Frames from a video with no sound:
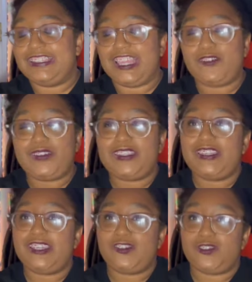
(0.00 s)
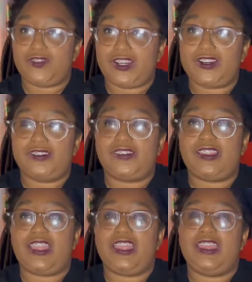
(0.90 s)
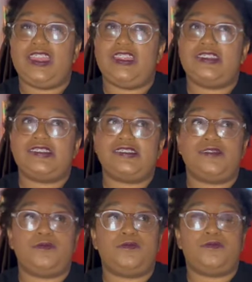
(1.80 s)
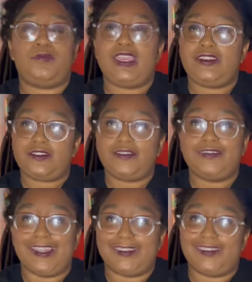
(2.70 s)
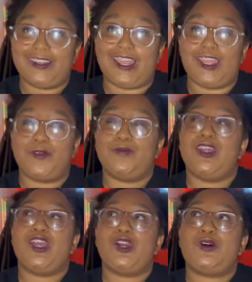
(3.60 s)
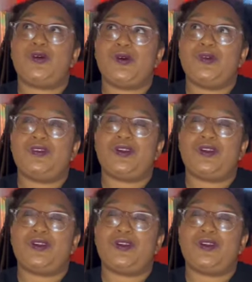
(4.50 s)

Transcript: Everything gets reversed, and Peter, that's his name, grows